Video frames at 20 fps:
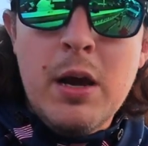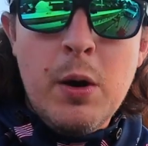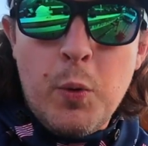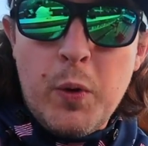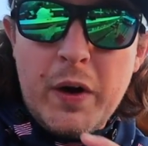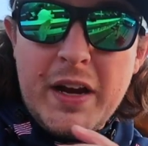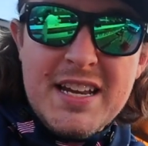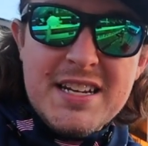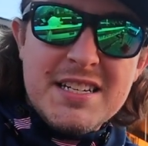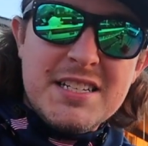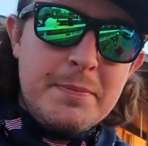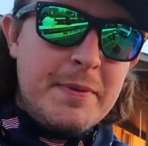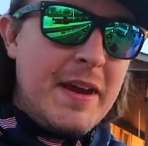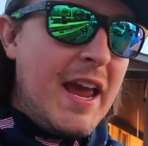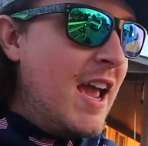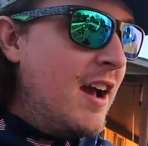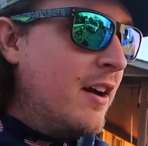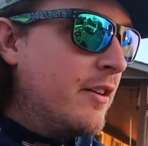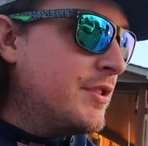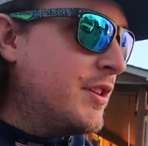we're getting some
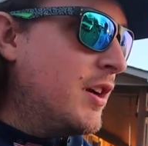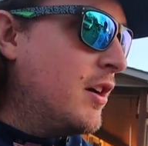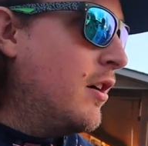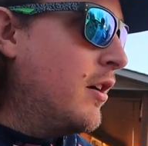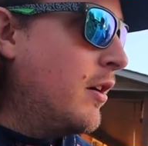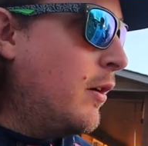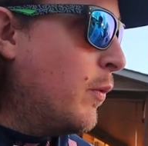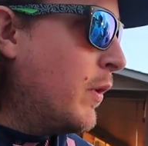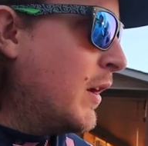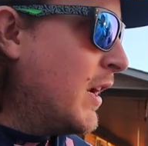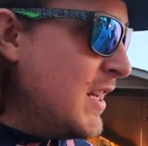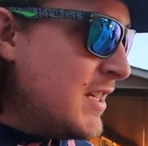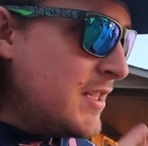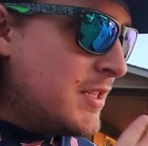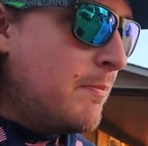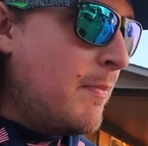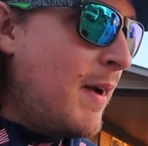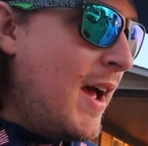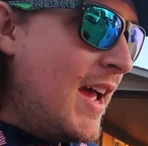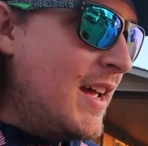gowns on, we're getting
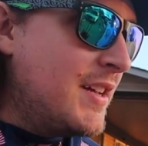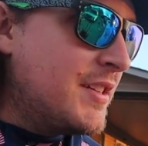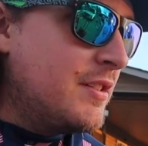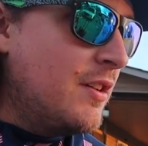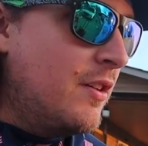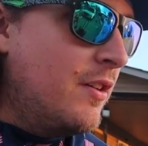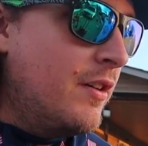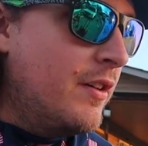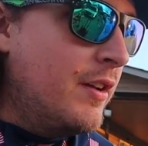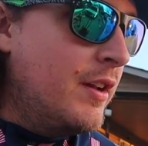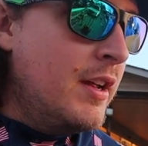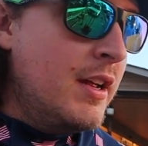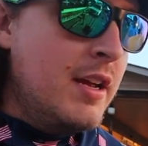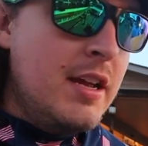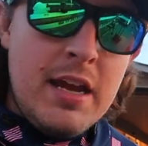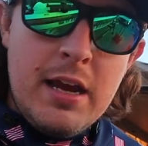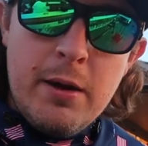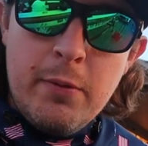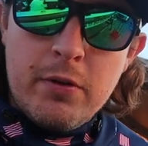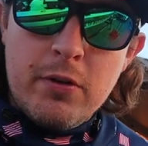some masks on,
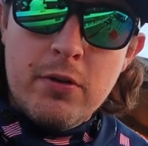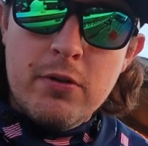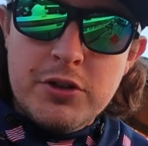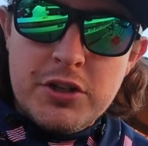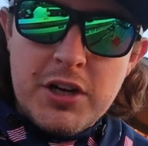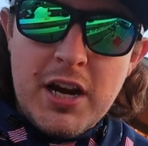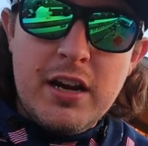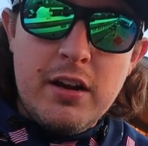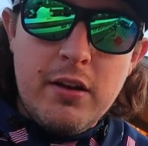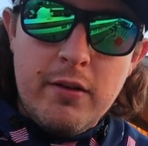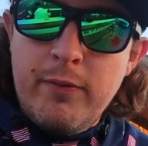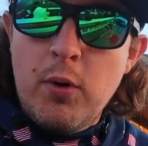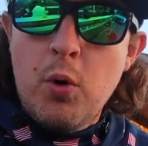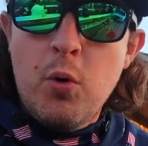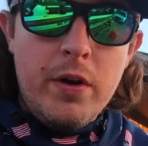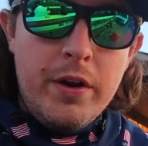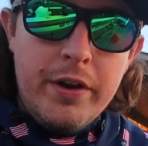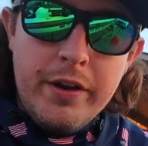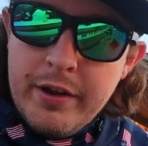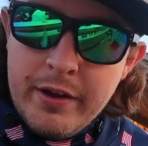and we're gonna try to
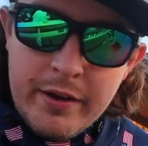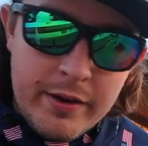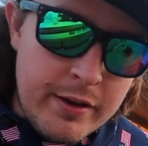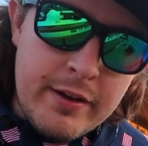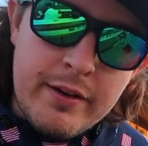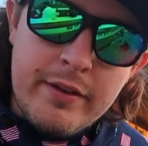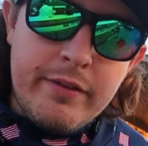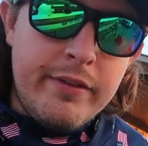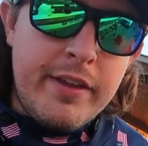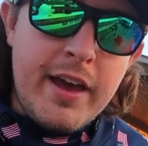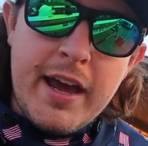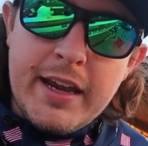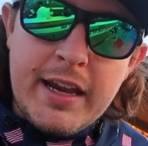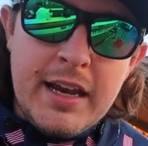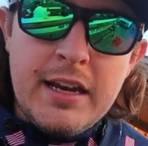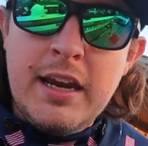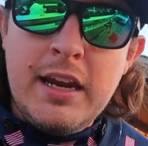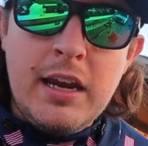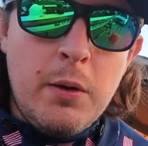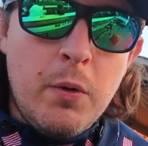avoid that
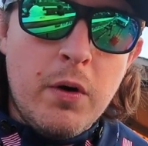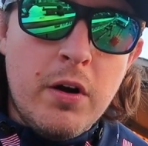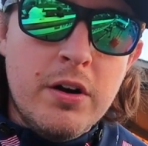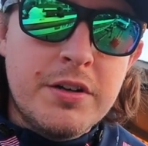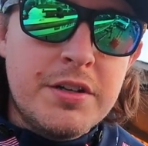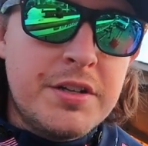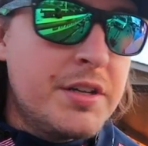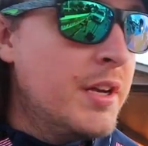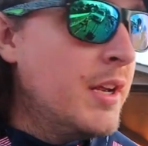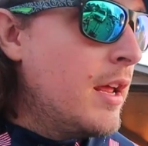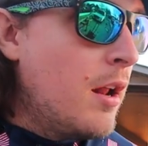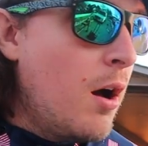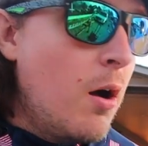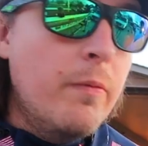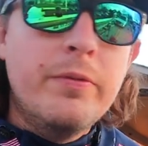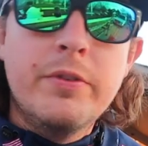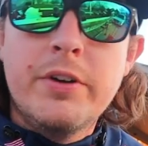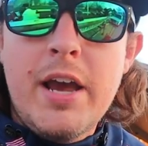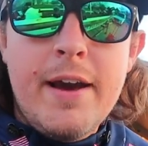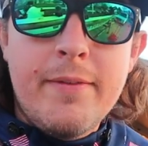getting any worse, and
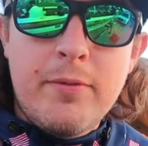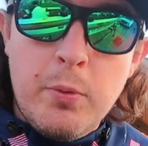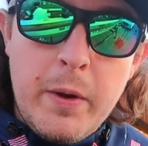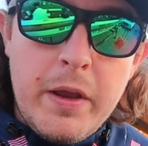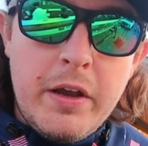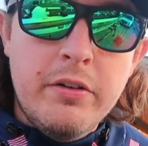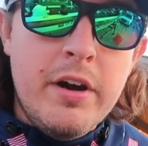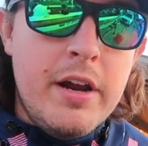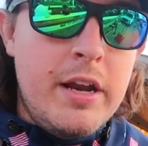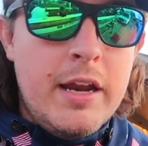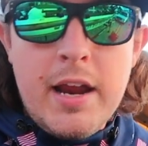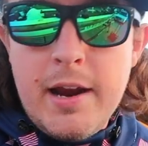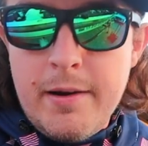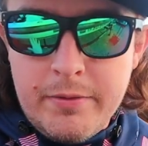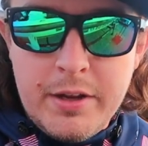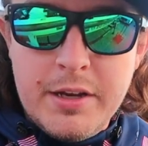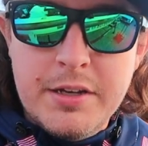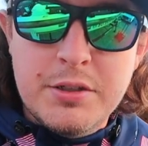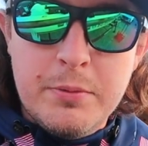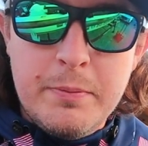hopefully after we clean it
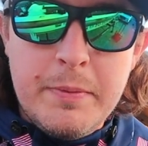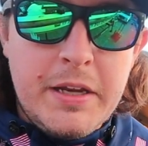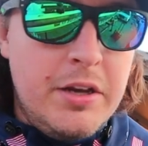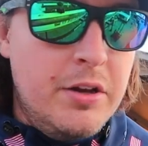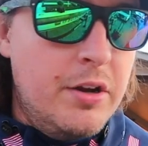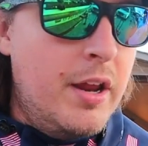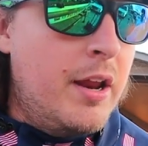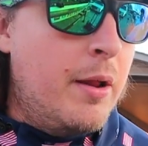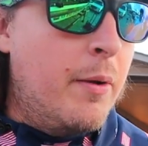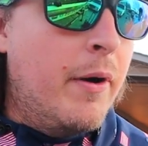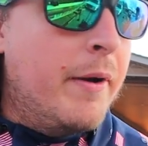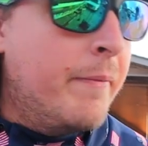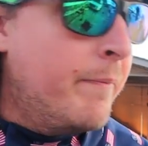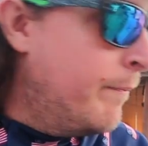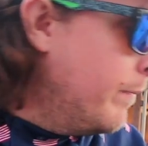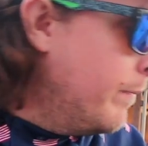everything's gonna be good anyway.